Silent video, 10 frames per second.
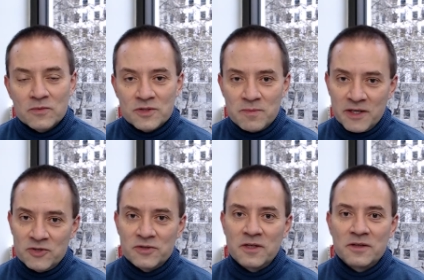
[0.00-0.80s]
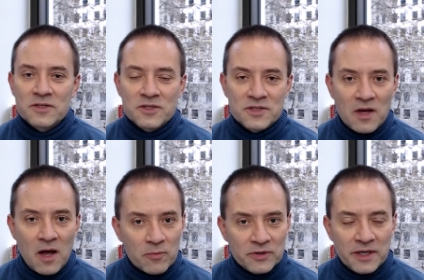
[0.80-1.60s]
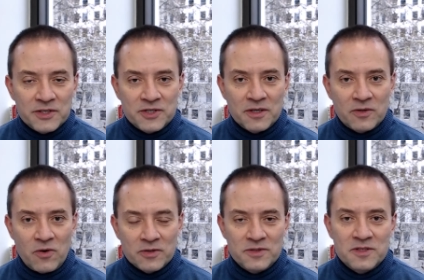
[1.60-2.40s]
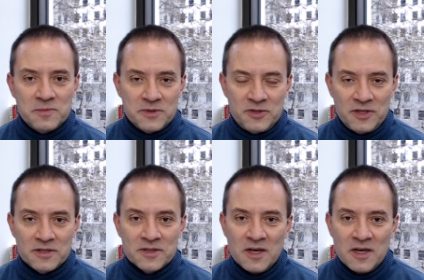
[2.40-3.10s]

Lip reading: make sure that there's some relation across these positions.